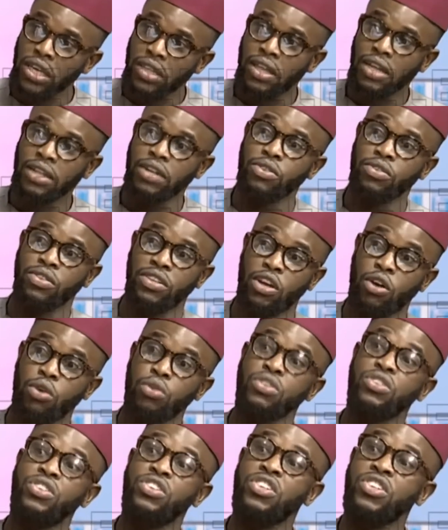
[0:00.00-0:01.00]
that there is a
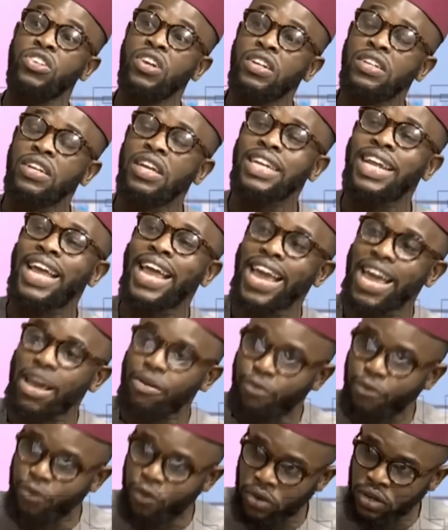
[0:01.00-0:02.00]
concerted
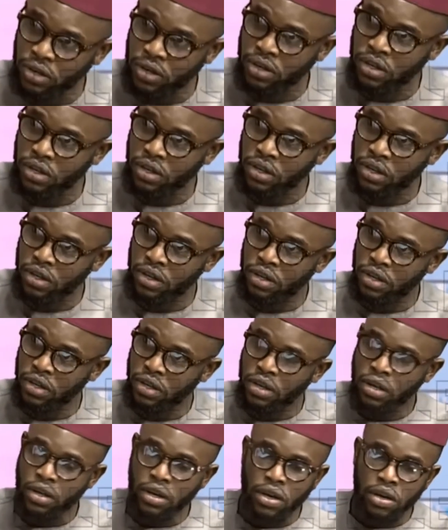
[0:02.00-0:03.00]
effort.
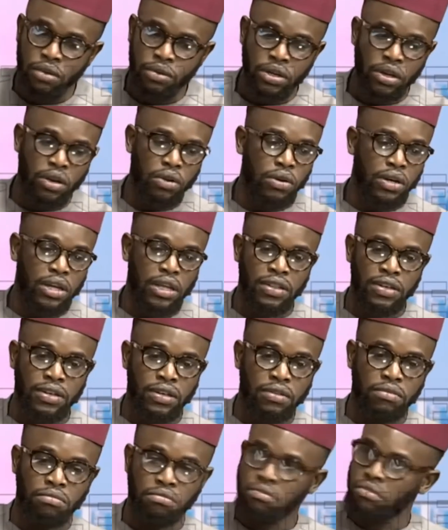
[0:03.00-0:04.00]
When you look at
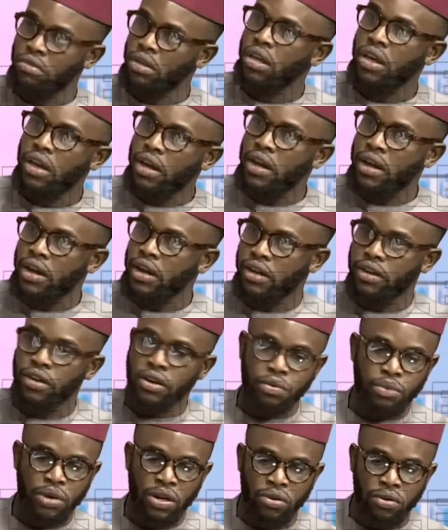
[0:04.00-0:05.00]

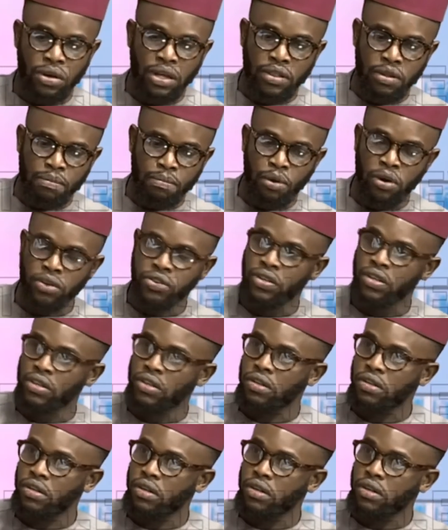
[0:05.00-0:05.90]
when you look at the budget,